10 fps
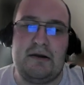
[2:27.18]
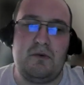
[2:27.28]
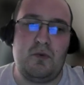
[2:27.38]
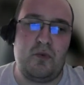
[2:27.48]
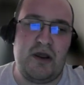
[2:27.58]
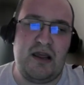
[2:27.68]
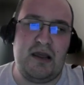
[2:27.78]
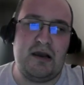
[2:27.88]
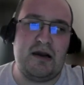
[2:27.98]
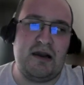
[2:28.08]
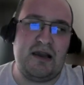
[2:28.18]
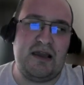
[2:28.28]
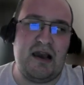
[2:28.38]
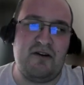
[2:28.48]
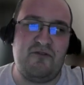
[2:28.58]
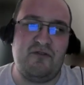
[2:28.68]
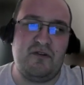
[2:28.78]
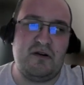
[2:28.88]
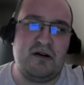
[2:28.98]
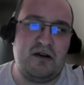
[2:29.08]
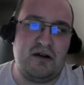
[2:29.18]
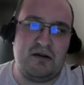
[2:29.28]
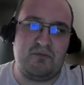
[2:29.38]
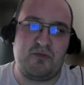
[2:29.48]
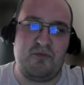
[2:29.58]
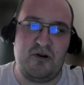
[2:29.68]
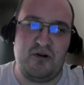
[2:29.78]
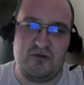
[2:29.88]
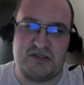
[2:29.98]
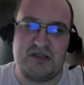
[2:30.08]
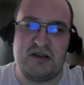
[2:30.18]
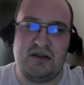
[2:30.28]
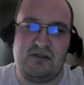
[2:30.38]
We have proposed